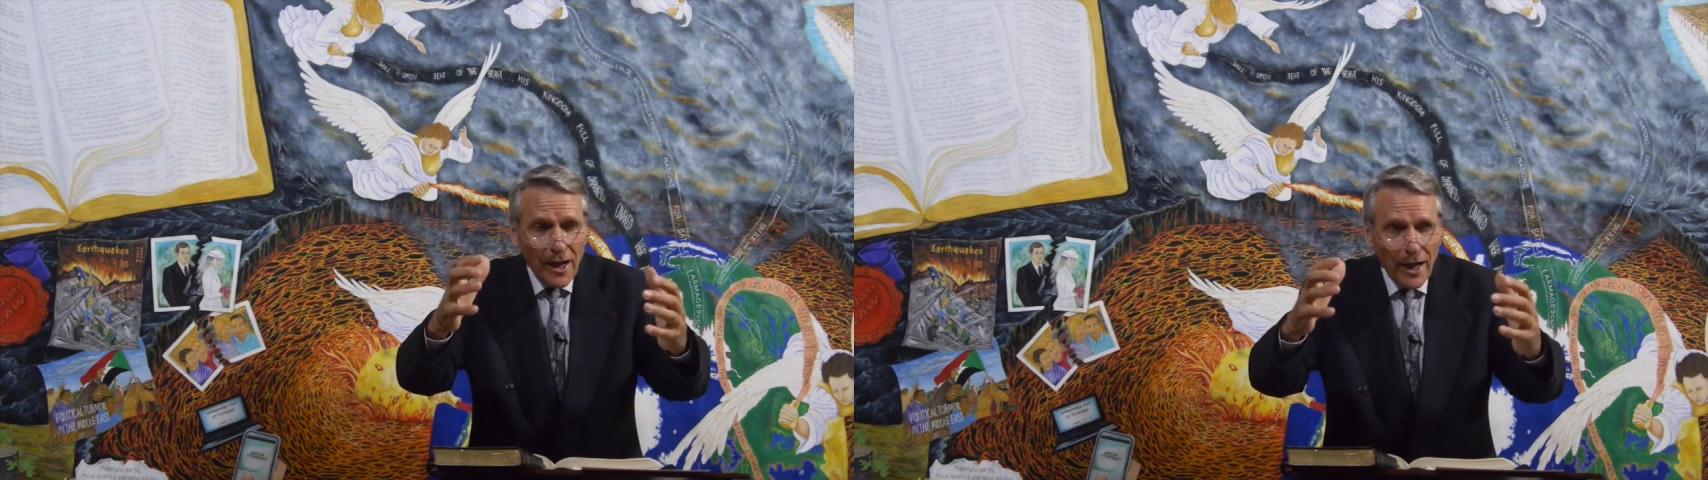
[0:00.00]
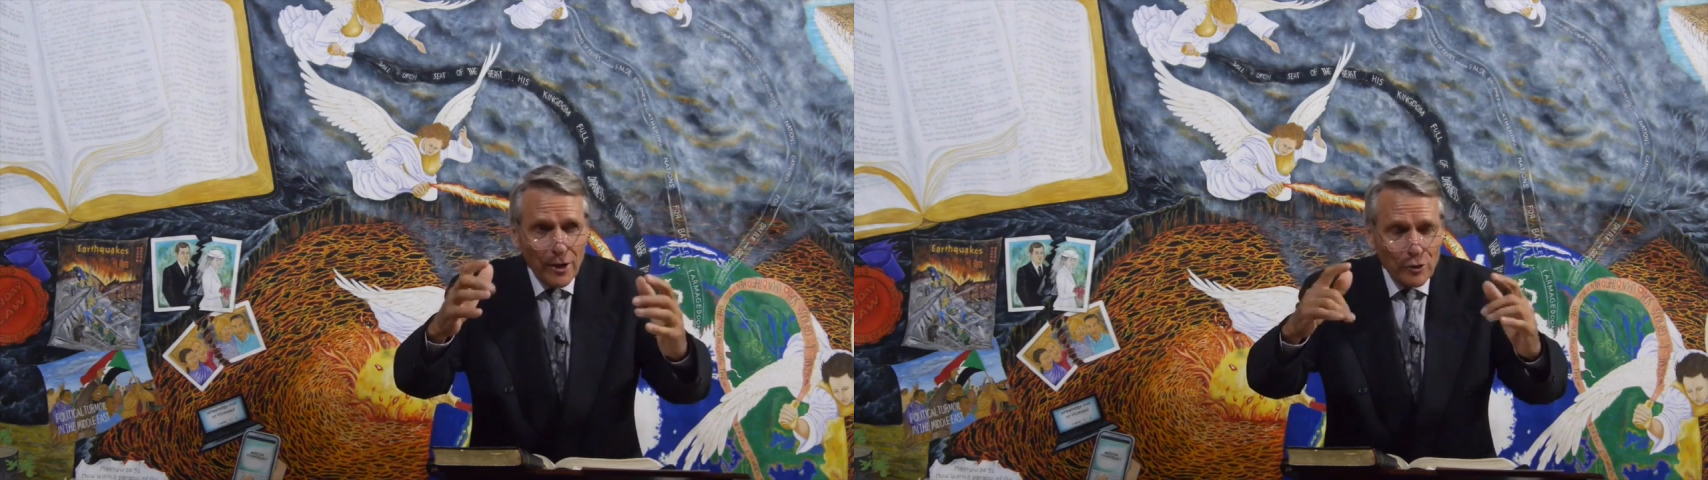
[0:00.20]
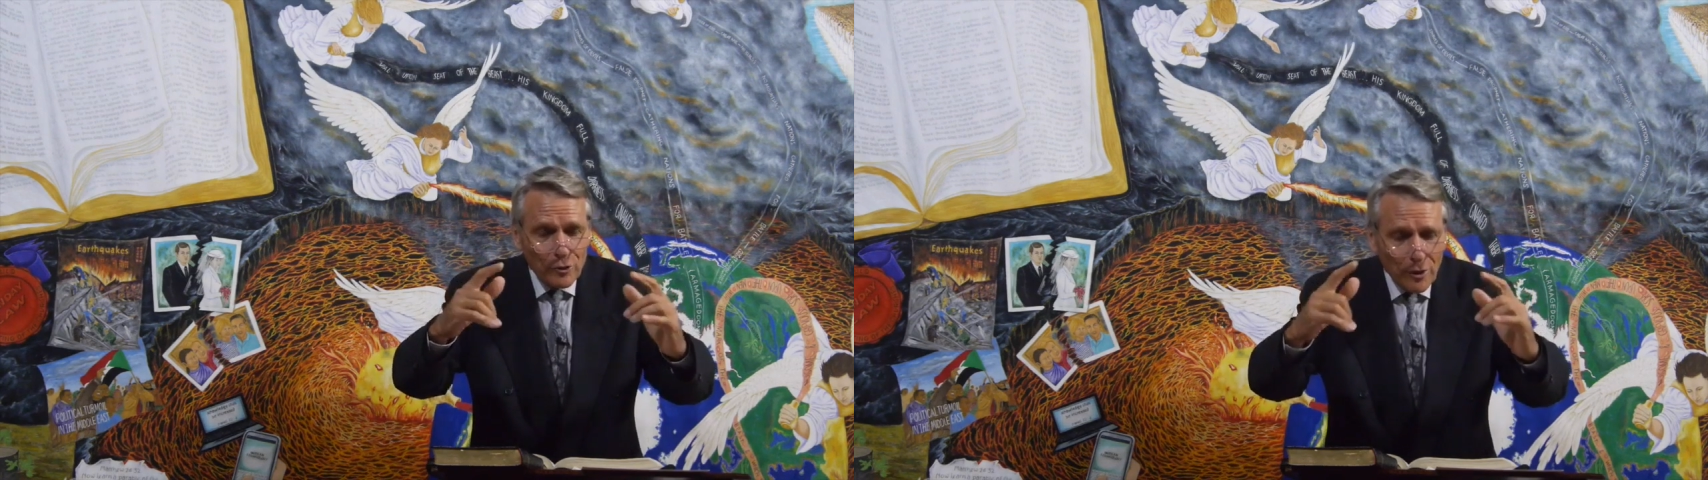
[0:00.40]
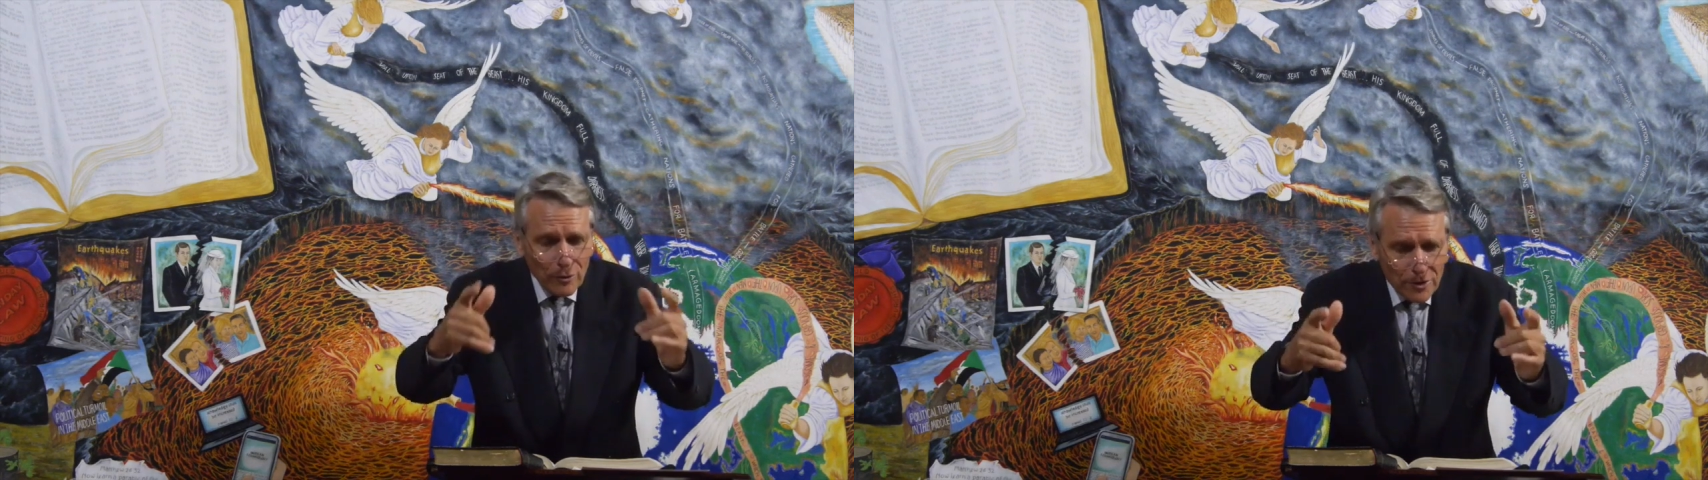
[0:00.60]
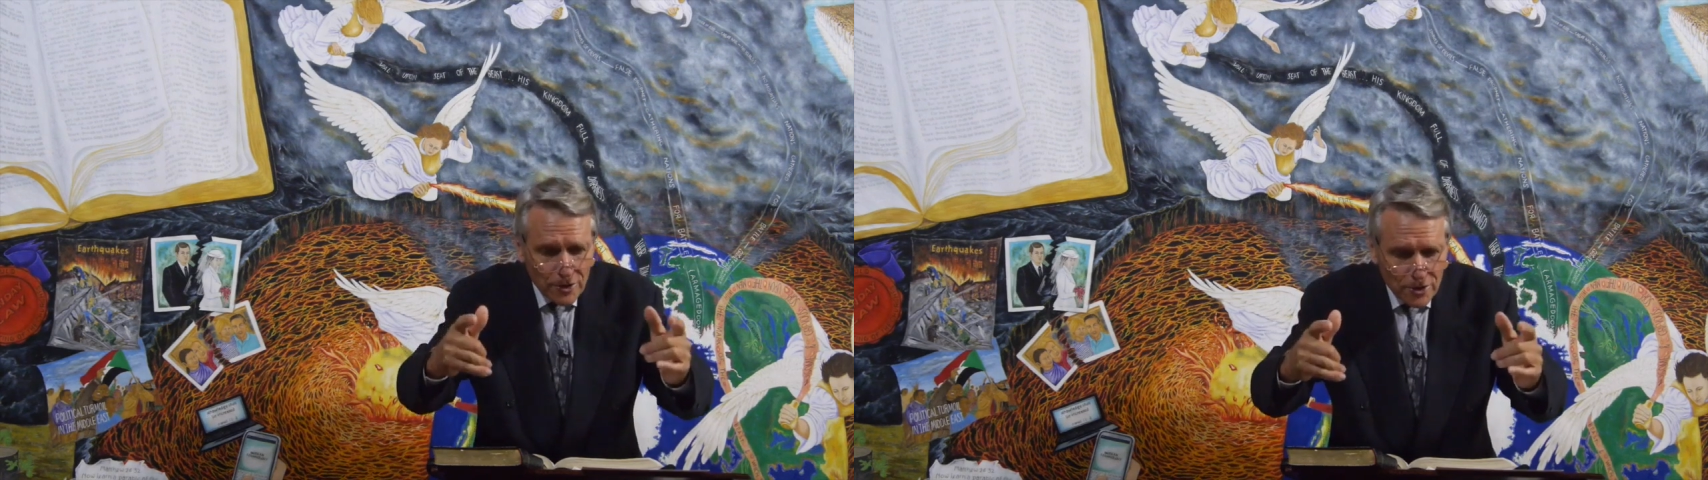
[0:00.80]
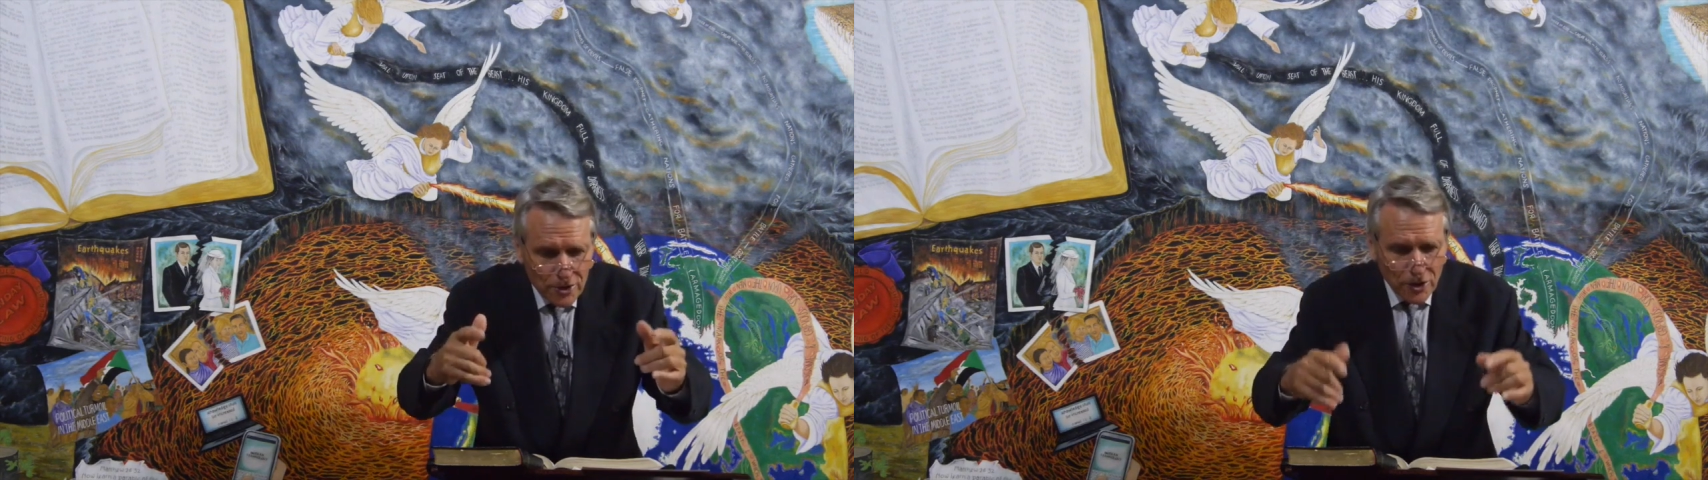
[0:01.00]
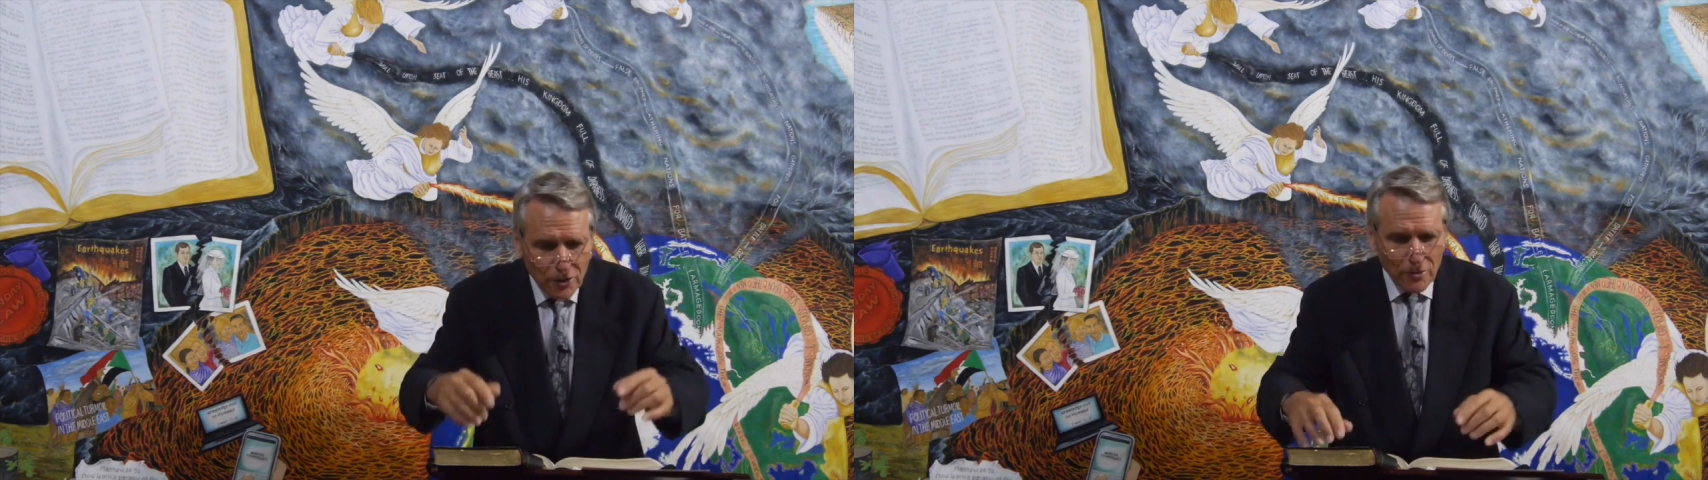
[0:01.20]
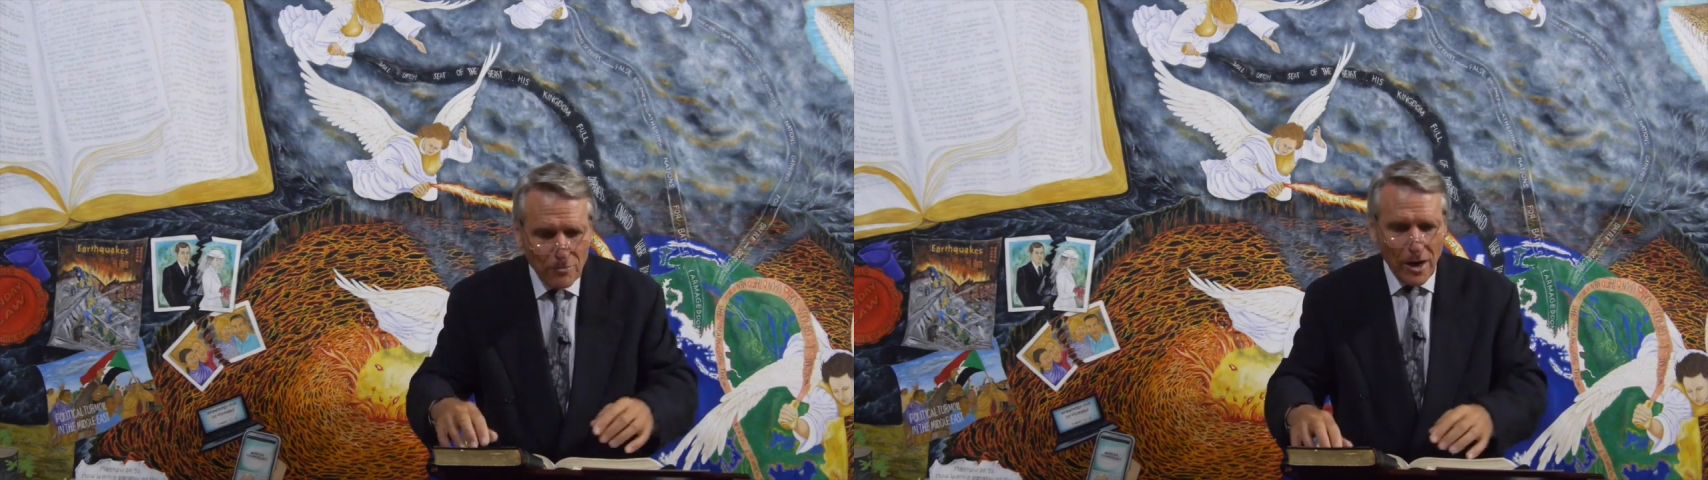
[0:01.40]
And notice
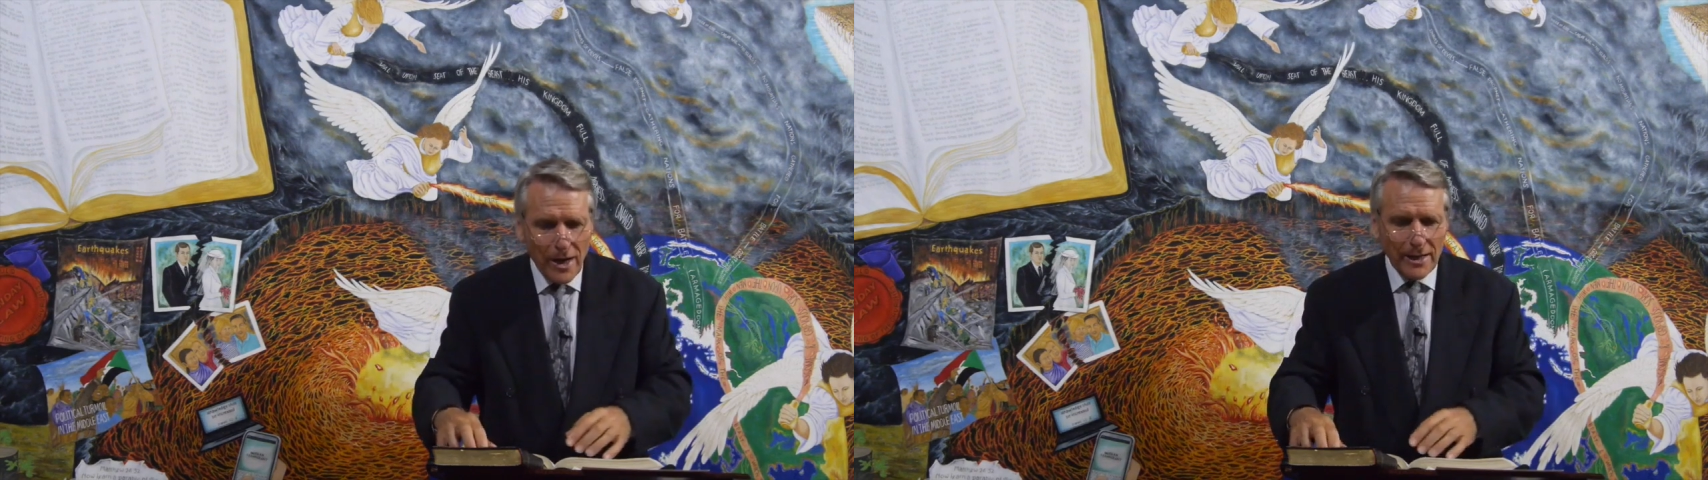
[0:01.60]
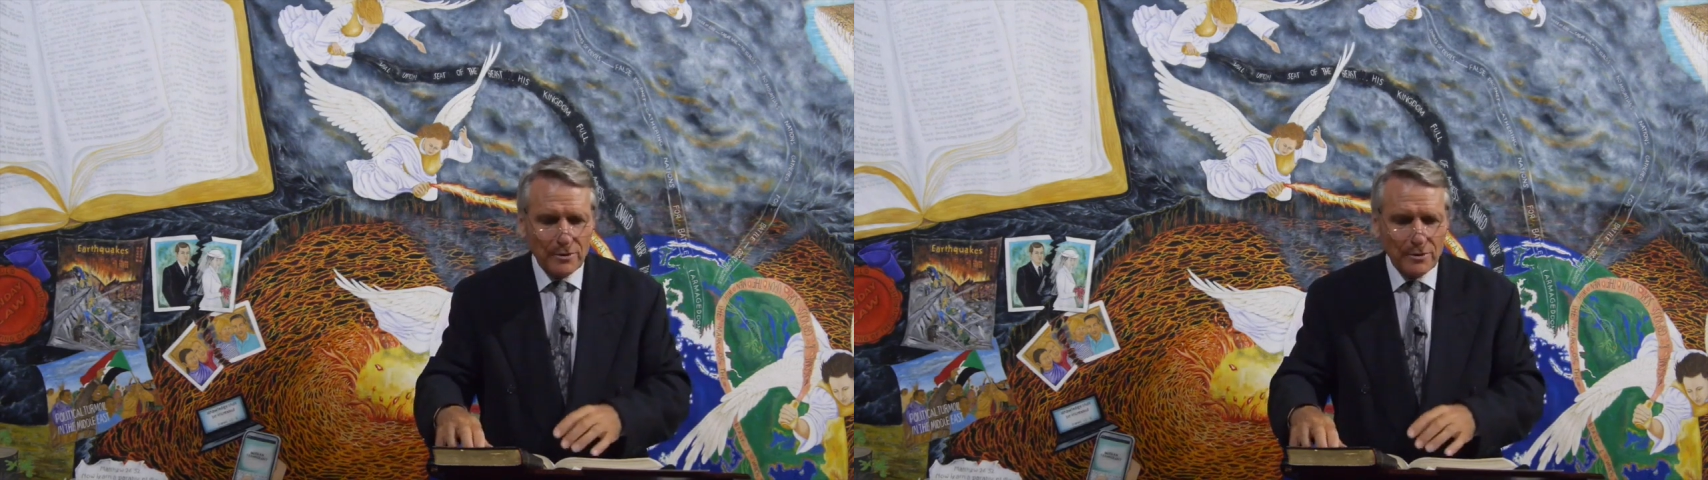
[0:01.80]
Jeremiah